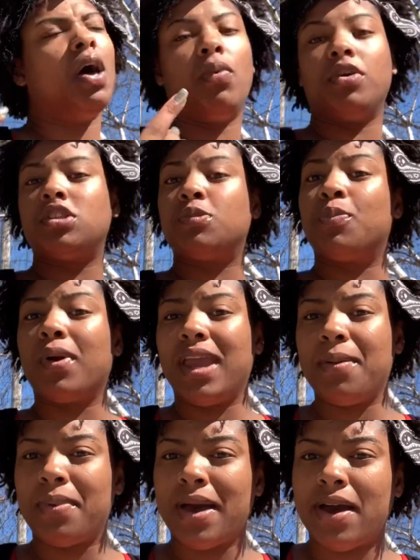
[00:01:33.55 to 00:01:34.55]
with
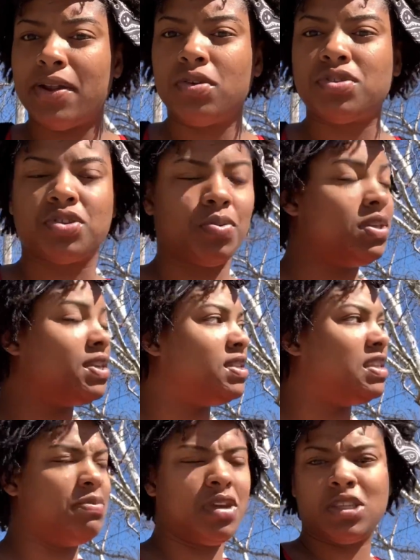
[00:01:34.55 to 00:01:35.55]
spray bottles,
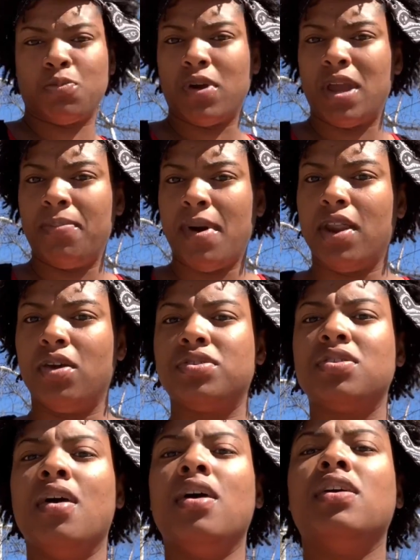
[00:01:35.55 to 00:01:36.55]
360 mixed spray bottles.